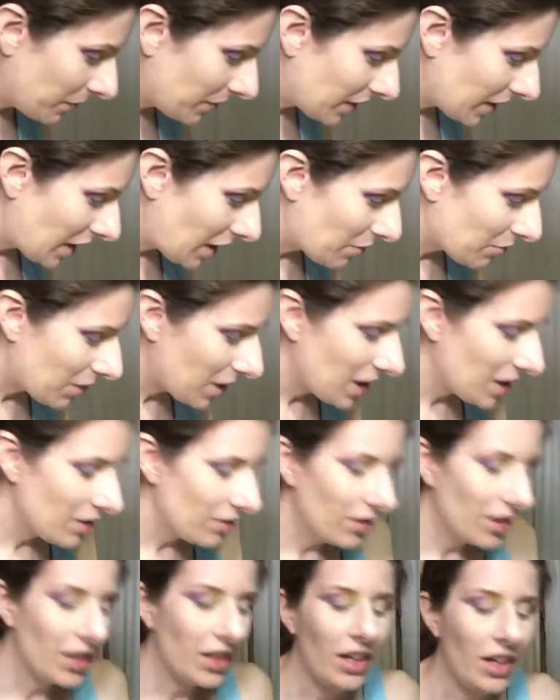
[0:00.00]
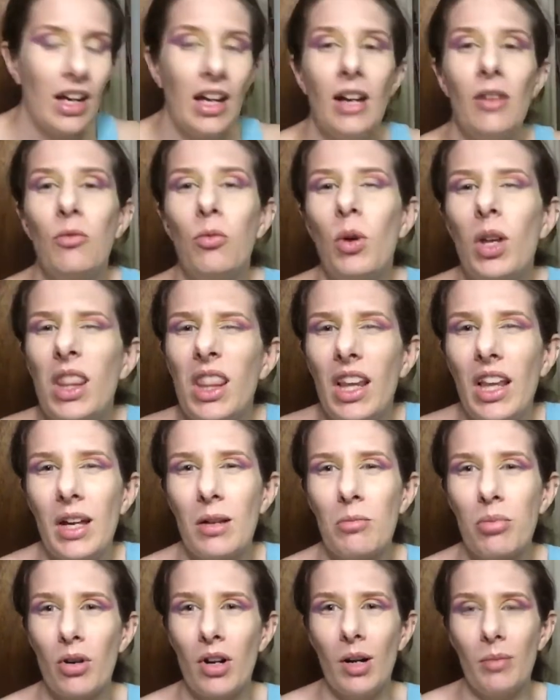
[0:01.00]
I'm kind of like, I have one leg
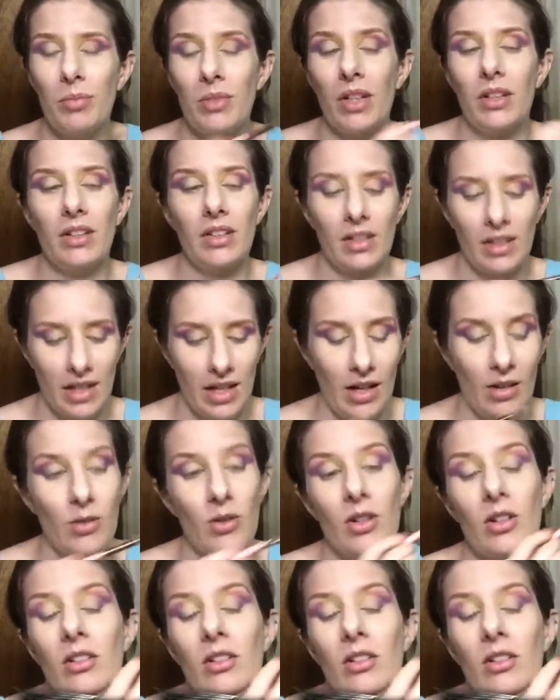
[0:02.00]
propped on the counter.